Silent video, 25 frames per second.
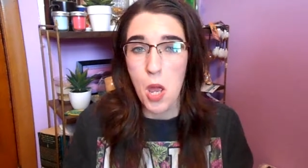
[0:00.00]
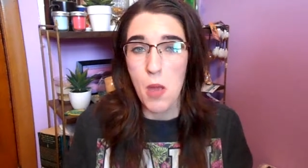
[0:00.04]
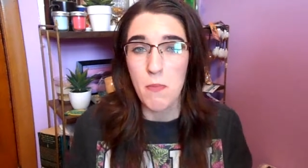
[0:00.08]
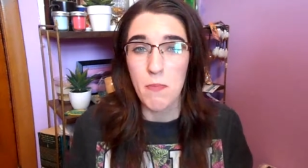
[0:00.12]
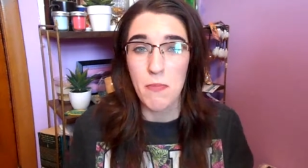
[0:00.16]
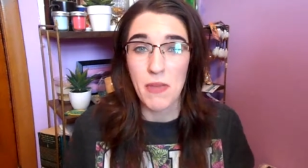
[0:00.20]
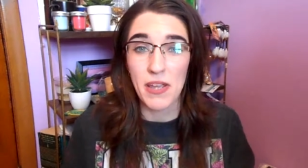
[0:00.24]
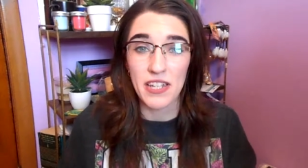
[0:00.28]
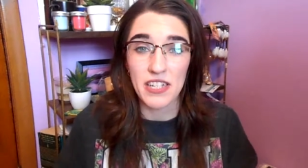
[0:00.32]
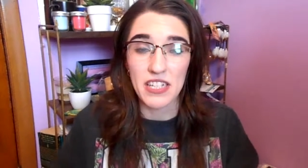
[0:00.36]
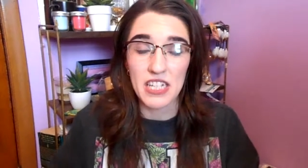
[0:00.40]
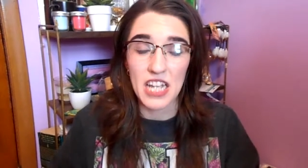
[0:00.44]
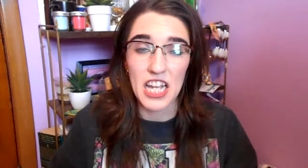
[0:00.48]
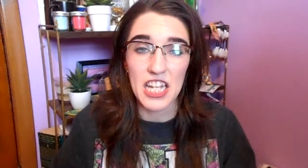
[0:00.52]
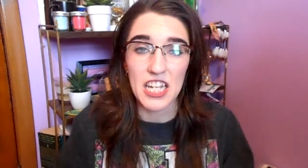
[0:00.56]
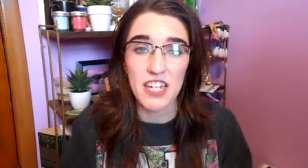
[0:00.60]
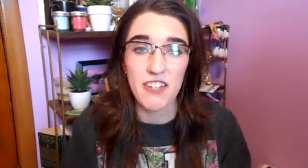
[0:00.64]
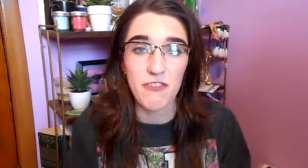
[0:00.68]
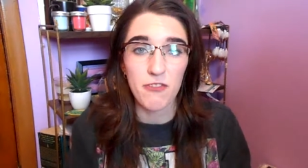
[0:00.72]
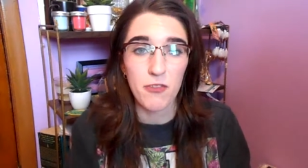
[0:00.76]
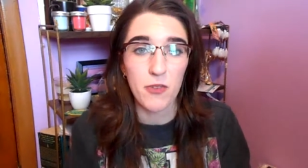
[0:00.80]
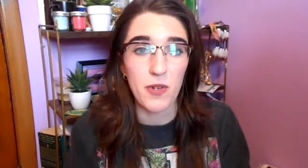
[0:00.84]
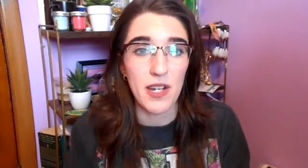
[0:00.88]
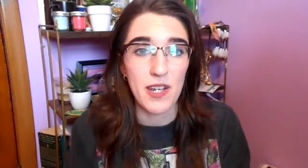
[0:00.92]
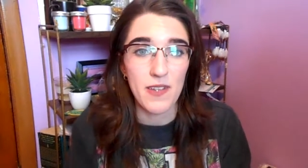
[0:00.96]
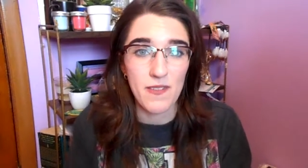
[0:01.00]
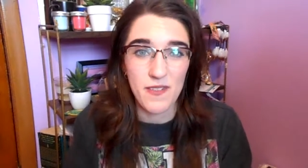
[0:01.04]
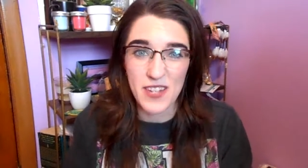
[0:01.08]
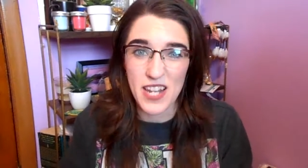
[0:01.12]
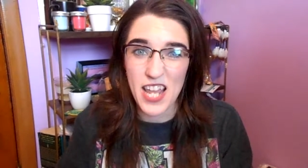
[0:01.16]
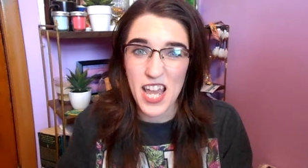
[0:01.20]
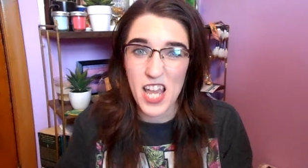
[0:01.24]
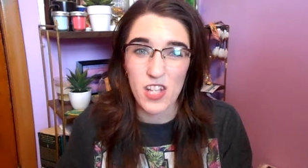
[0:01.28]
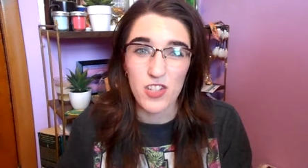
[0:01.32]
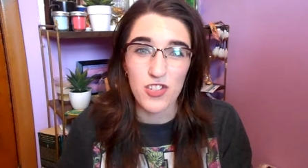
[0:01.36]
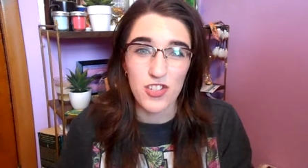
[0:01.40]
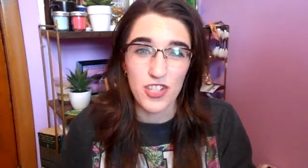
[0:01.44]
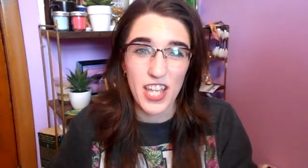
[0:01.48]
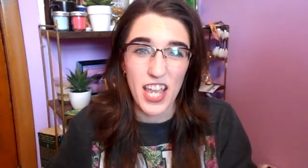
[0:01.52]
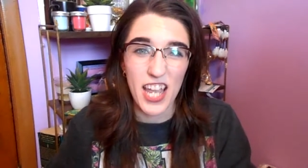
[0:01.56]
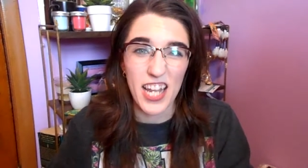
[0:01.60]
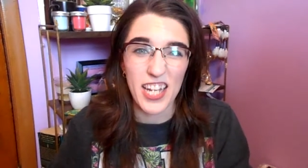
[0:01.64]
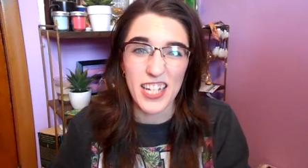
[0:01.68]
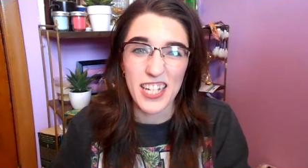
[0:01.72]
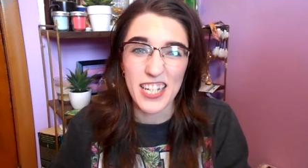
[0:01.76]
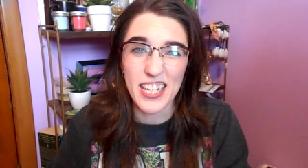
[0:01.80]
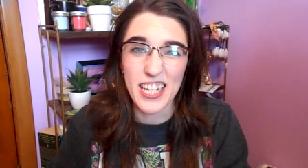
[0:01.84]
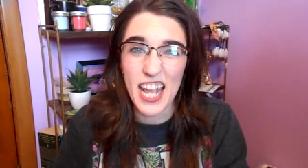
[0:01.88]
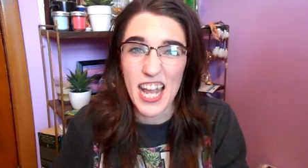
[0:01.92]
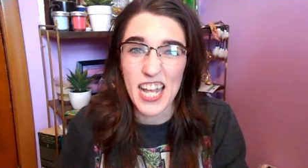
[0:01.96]
make kind of what of an
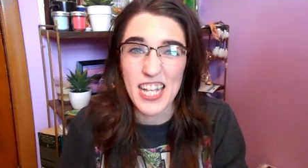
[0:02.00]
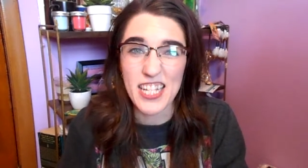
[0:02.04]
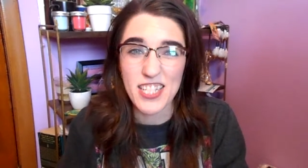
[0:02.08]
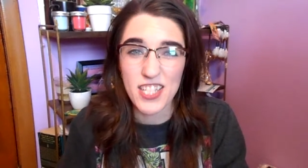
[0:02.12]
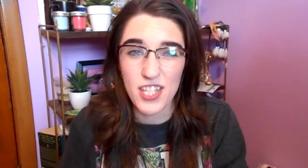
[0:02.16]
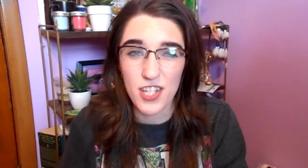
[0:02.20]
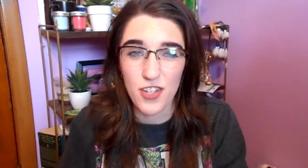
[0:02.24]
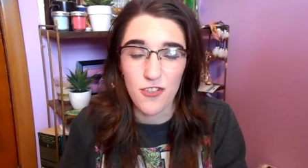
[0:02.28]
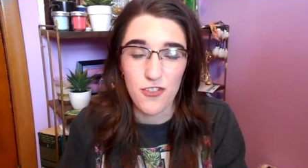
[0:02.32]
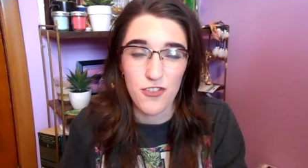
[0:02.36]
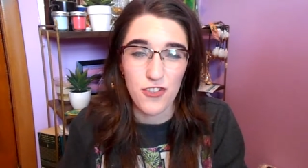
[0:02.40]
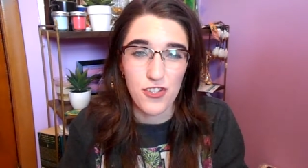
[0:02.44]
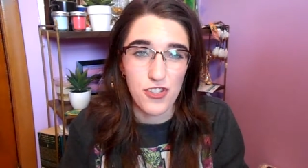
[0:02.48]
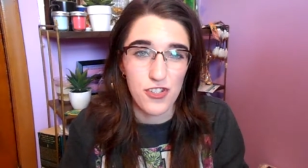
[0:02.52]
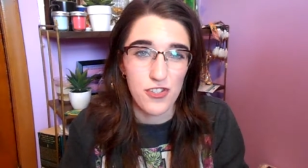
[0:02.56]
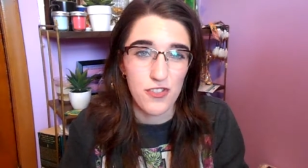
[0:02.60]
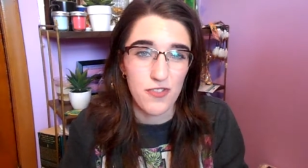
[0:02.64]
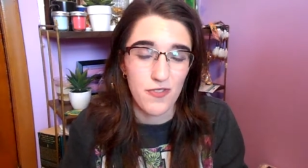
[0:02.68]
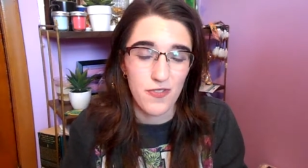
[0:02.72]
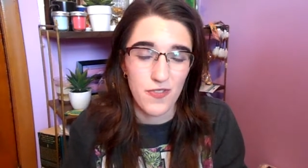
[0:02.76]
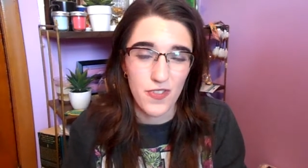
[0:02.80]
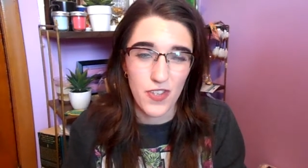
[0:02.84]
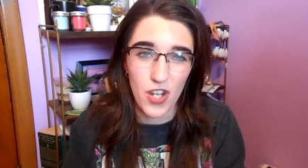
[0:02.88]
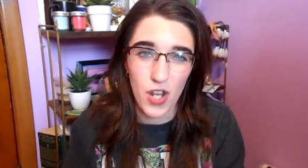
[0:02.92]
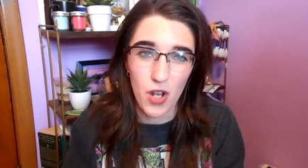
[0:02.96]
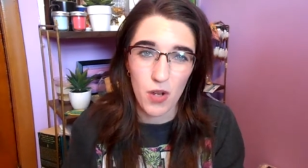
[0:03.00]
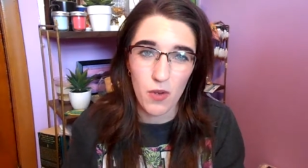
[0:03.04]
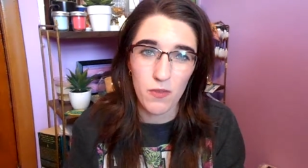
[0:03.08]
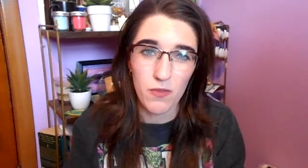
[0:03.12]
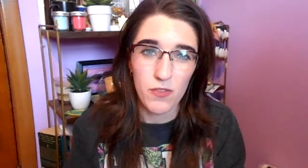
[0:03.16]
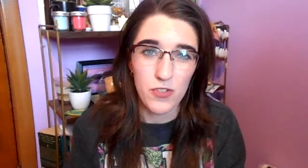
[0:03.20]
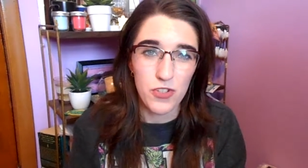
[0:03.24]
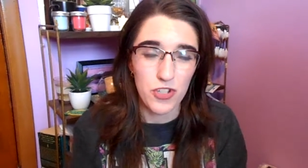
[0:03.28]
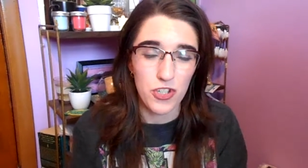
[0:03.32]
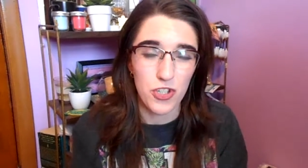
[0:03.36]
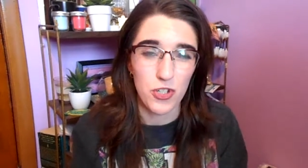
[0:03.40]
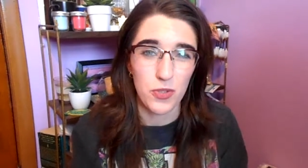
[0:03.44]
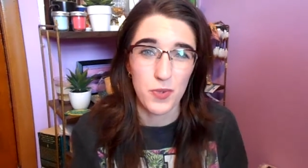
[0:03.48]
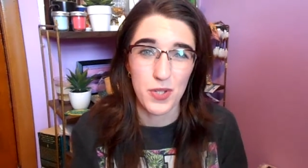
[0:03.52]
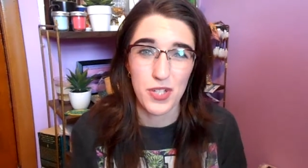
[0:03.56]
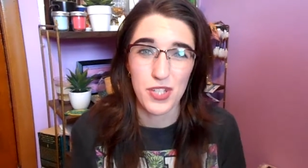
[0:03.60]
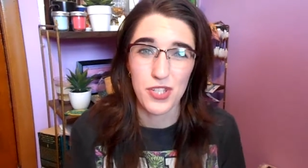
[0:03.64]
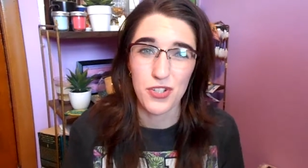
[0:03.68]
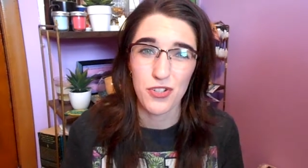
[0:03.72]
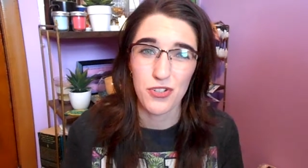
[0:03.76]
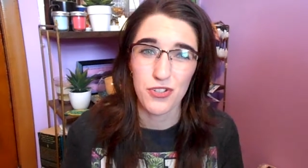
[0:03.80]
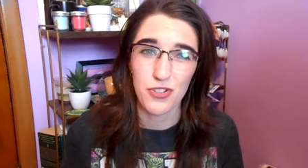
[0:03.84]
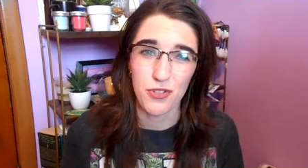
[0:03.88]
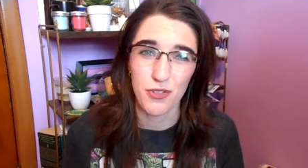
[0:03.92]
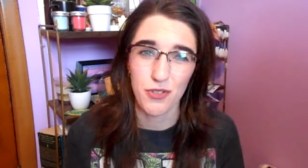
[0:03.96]
educated guess and just you know do your
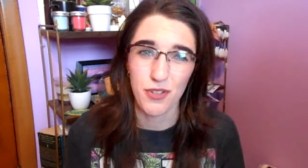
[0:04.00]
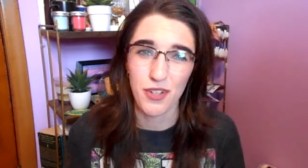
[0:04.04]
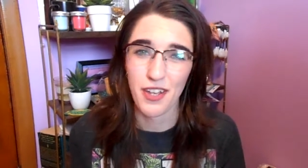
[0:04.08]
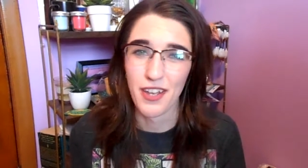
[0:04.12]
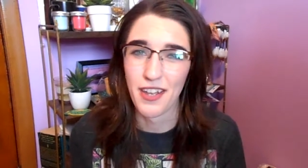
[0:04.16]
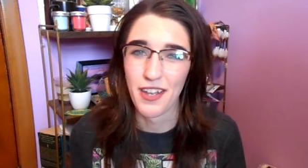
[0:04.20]
research and